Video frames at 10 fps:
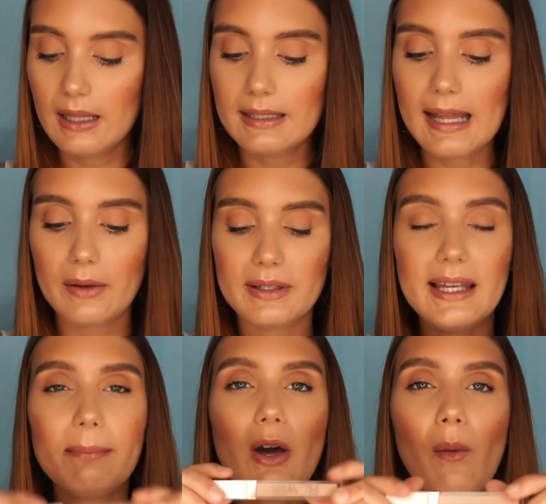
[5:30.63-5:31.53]
Now, to
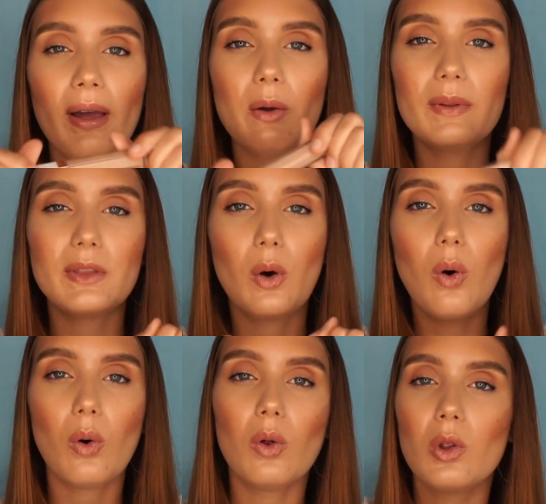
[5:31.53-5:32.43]
keep going with the
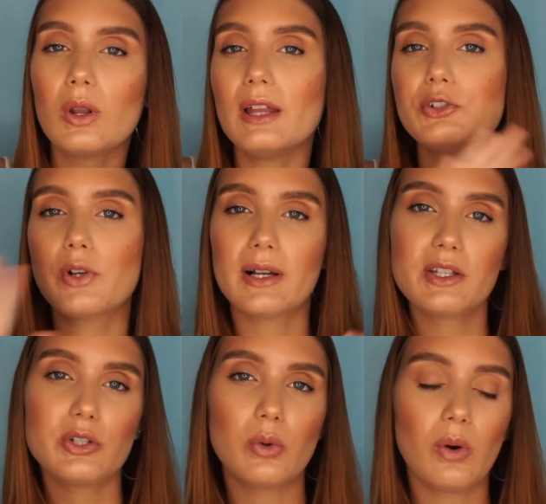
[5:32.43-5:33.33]
whole
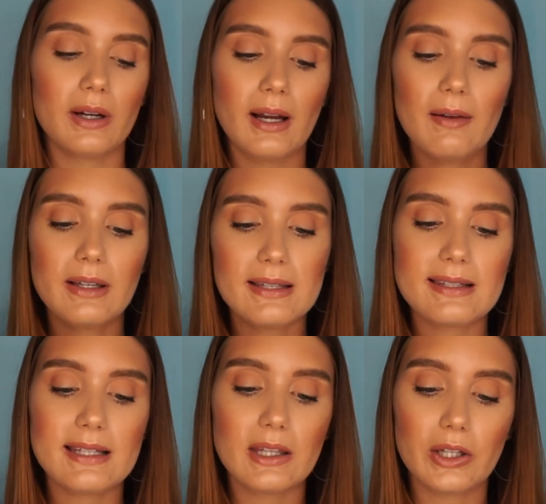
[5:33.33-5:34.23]
drugstore
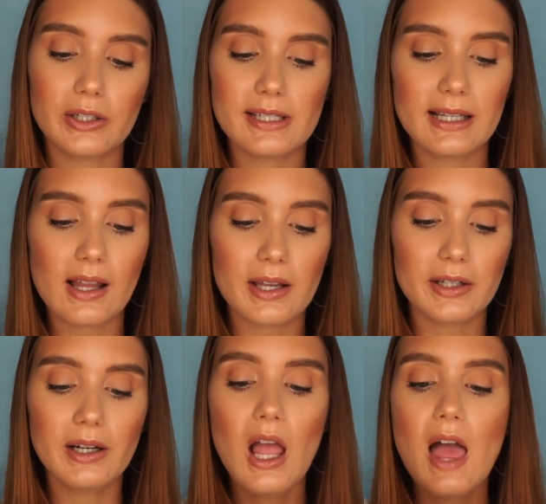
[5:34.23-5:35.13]
concealer
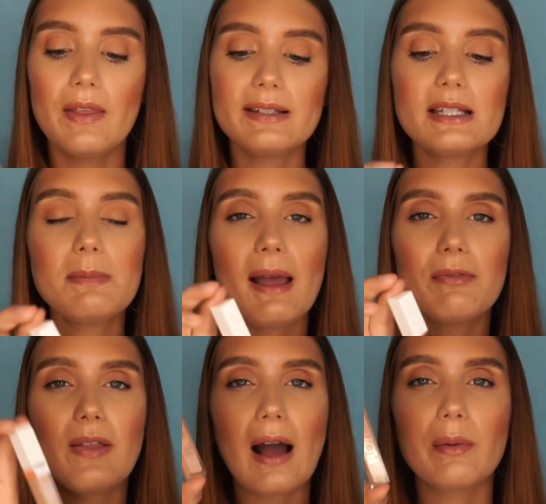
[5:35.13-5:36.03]
declutter, this is by
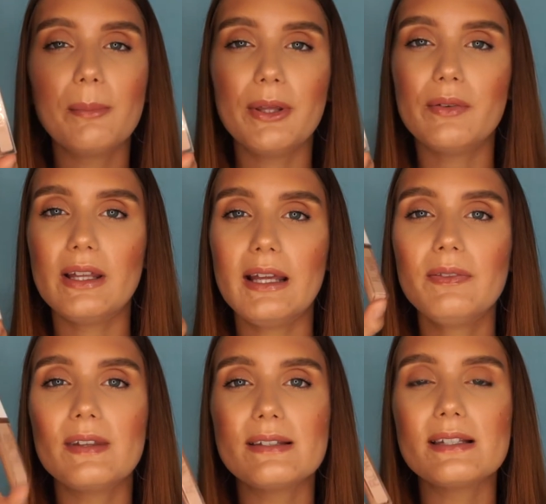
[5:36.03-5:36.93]
Flower Beauty.
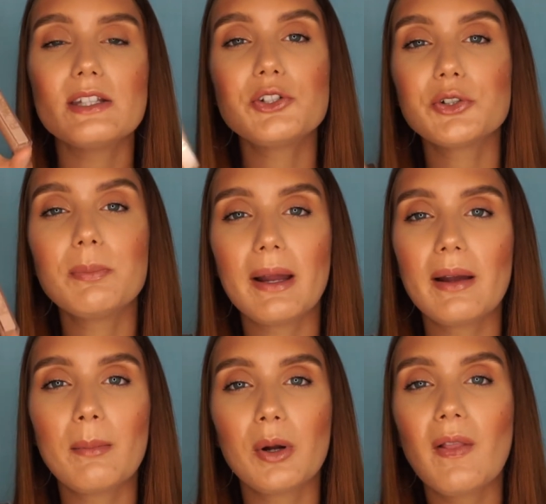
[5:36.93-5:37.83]
This is the Drew
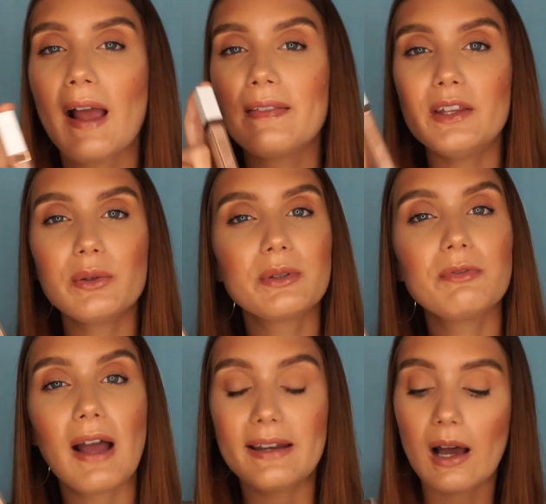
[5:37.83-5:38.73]
Barrymore line that you can
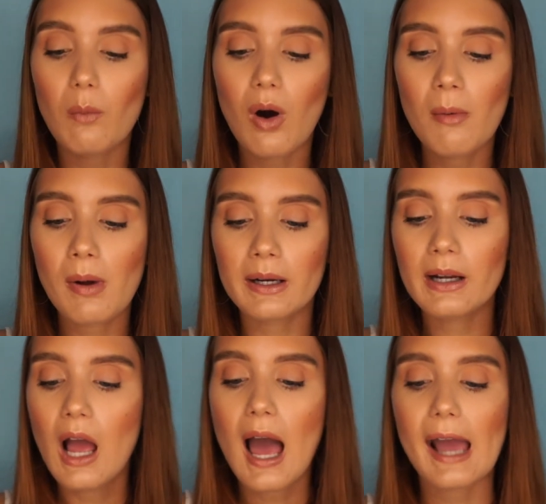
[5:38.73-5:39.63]
find at Walmart.
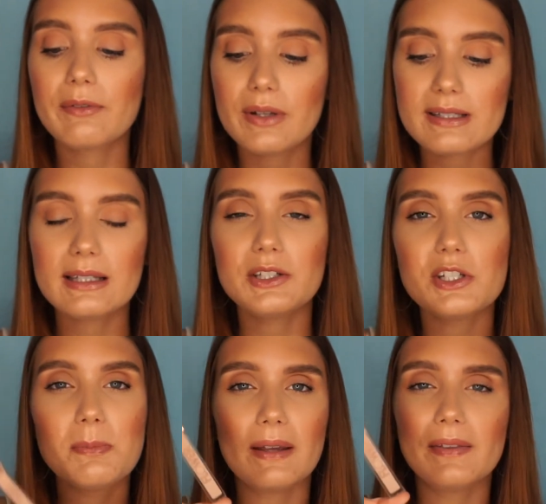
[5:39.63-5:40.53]
I recently
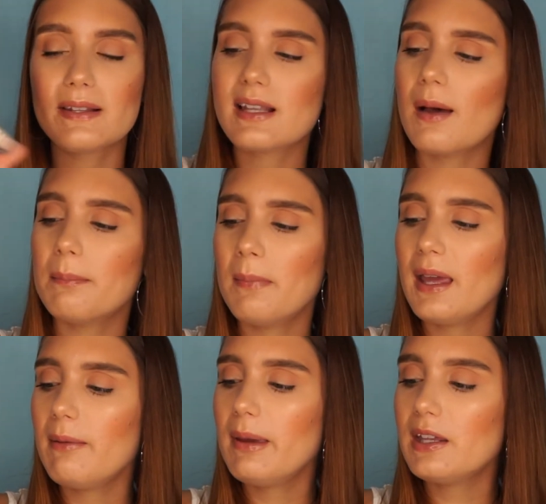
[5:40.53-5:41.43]
just picked this up
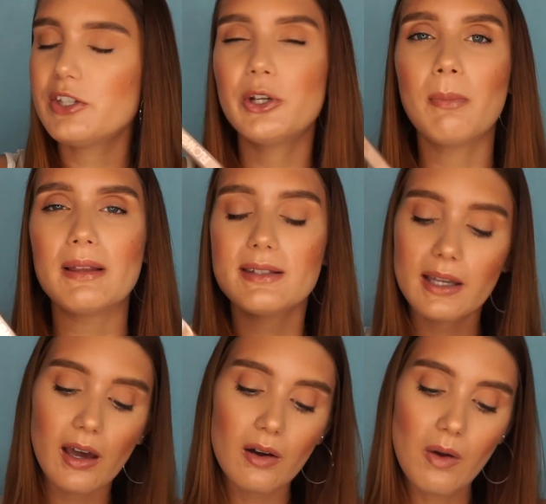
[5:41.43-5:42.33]
maybe 2 months
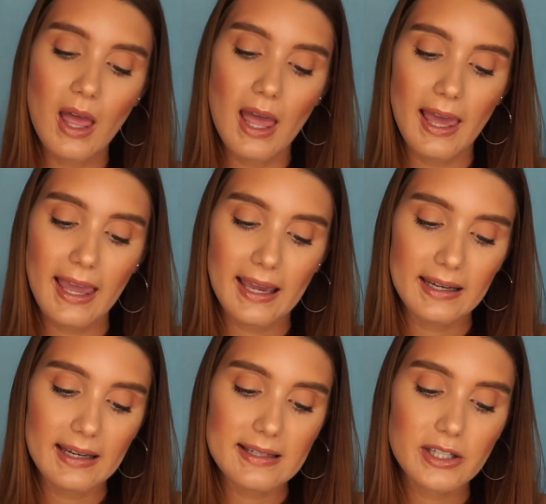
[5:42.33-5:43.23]
ago, and
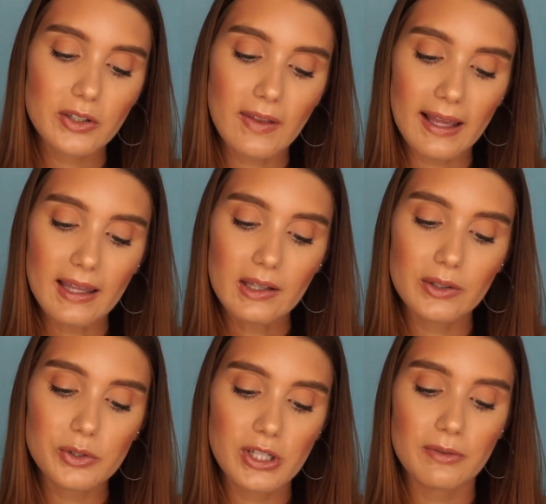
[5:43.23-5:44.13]
it is their Light
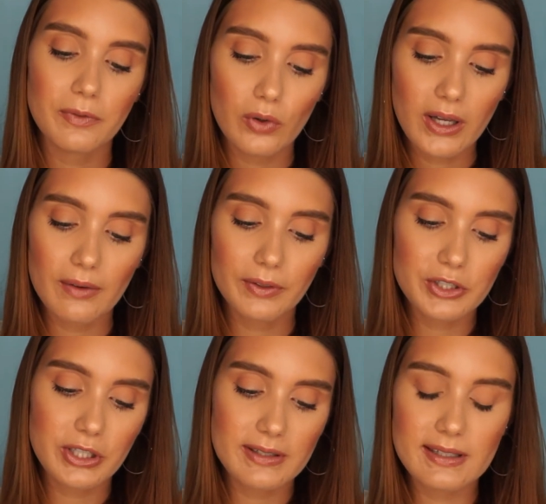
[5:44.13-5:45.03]
Illusion Full Coverage
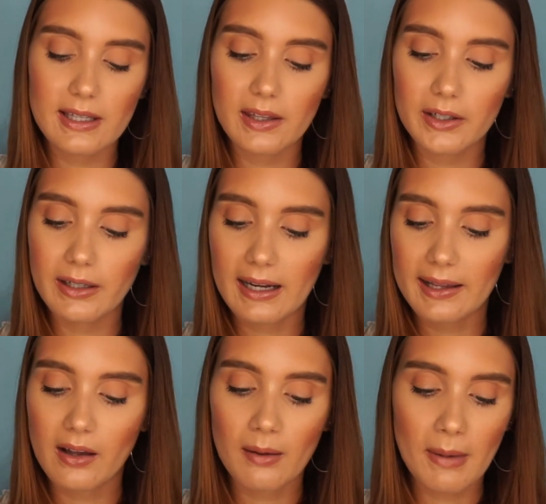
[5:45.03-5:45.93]
Concealer, and I
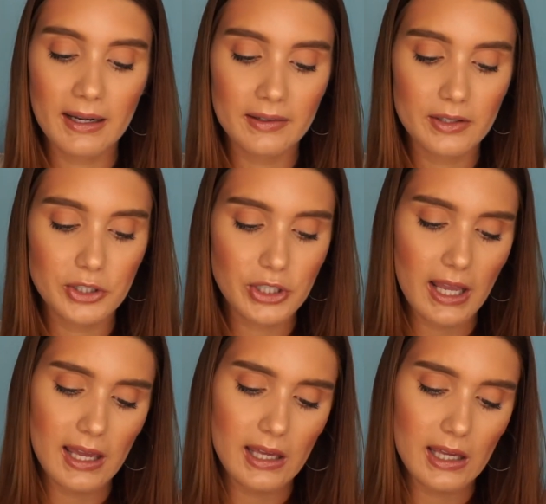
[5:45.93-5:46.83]
got mine in the
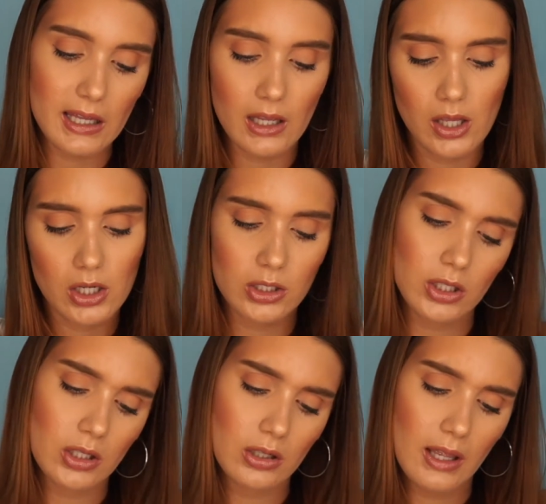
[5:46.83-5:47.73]
shade
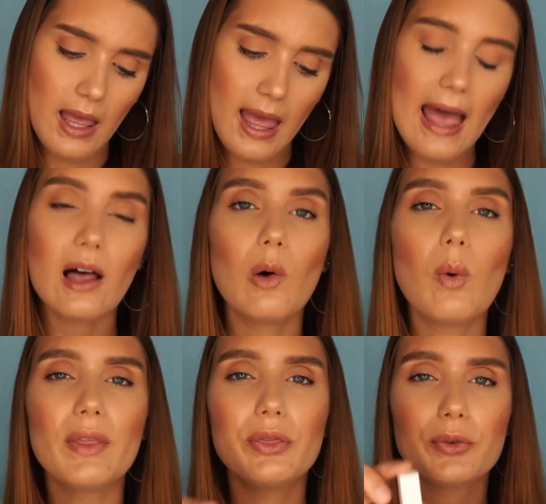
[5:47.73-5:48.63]

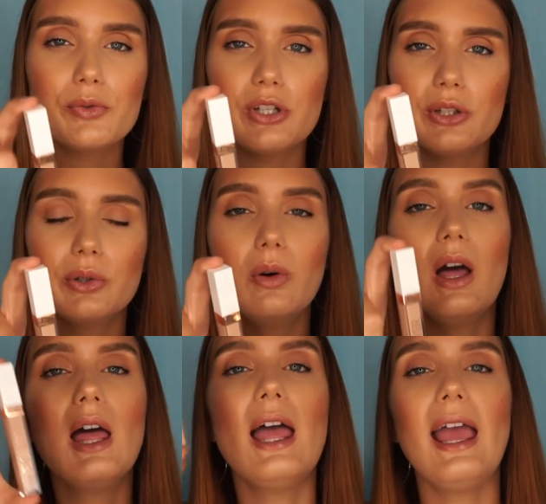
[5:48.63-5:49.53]
L1 through 2.
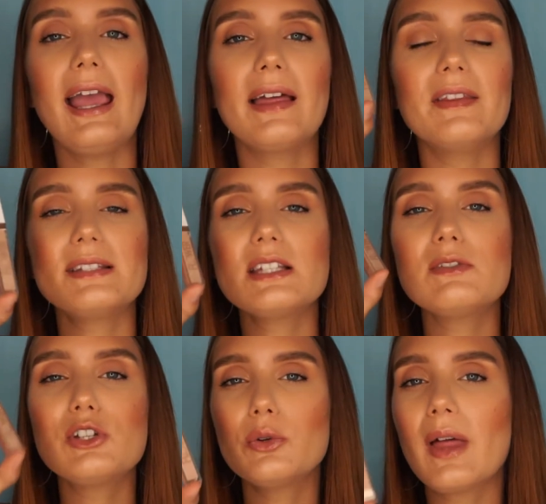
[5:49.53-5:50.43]
And this is
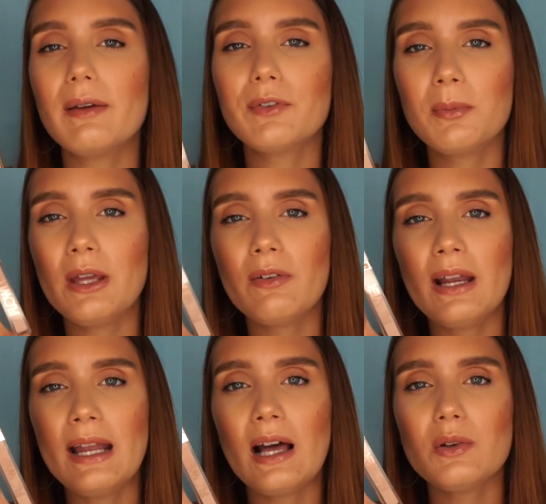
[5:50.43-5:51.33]
too light for me right
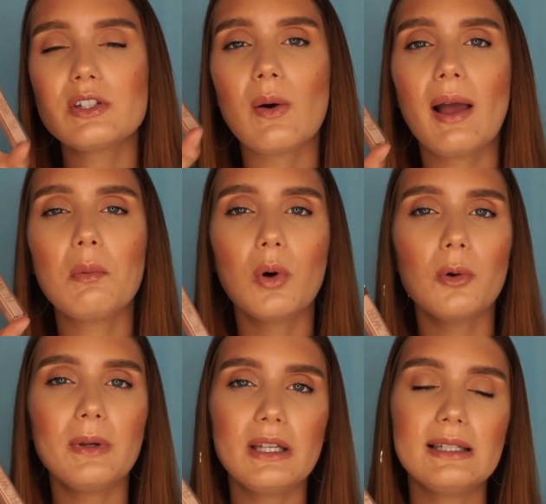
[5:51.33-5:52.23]
now, so I will
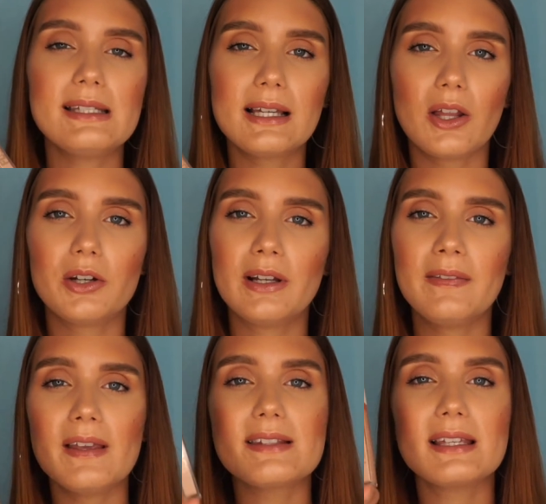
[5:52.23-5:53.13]
be decluttering
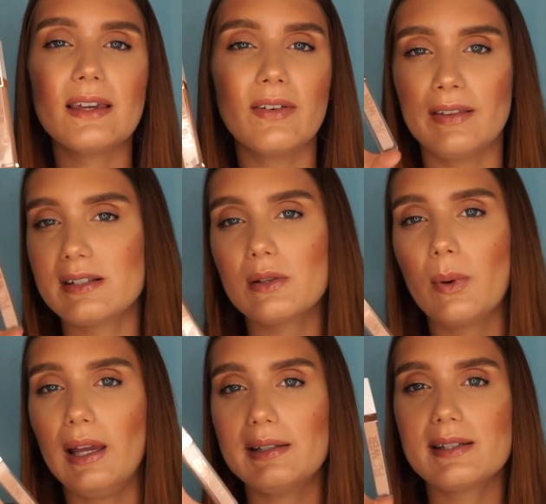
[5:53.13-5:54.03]
this and giving this
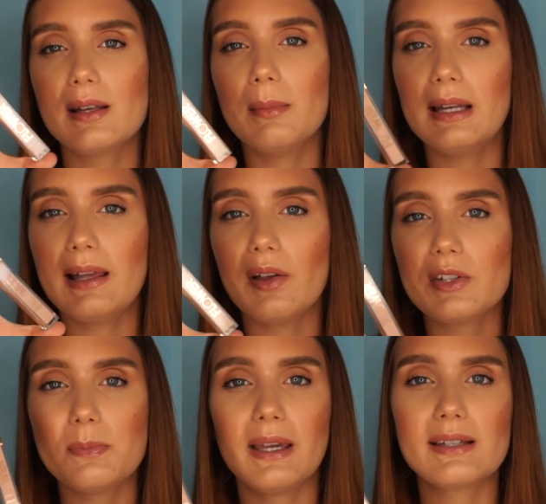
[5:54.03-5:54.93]
away to somebody else
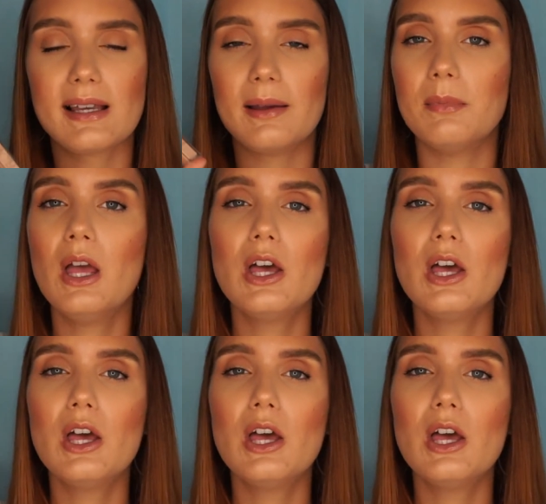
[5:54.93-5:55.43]
because I'm